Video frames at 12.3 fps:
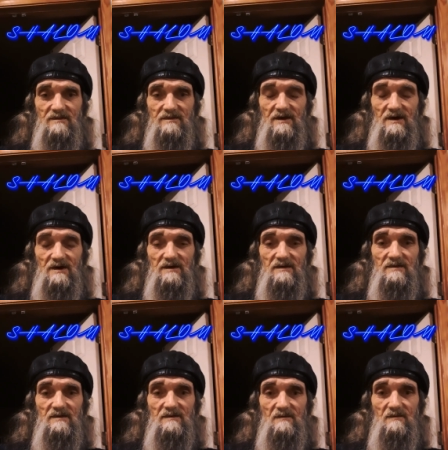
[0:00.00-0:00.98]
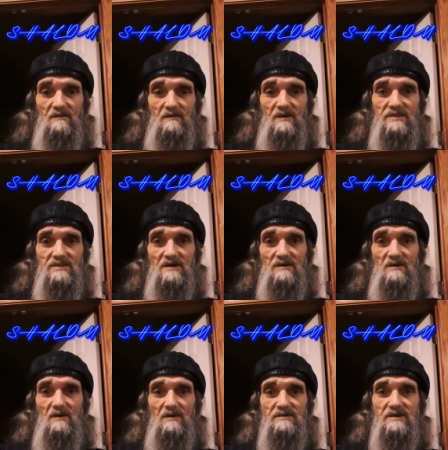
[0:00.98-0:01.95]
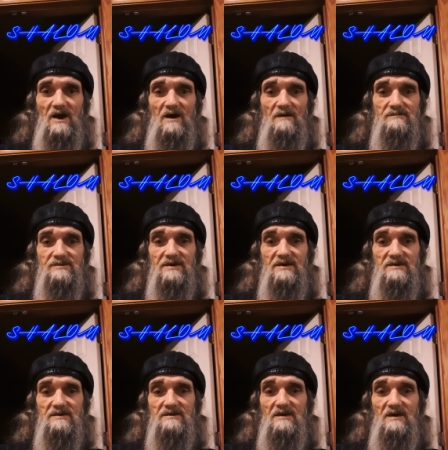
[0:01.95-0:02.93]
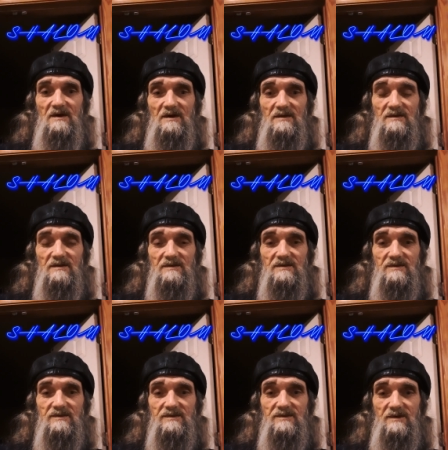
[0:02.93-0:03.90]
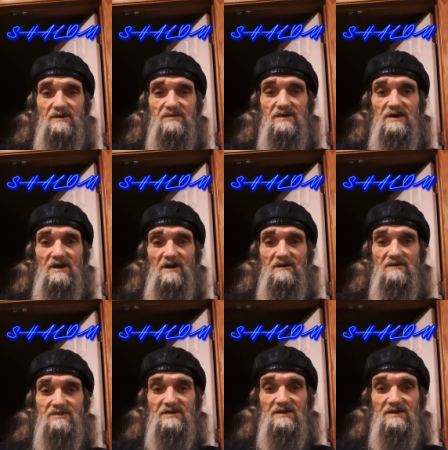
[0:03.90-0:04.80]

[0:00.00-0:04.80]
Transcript: that when the Lord comes in to the earth,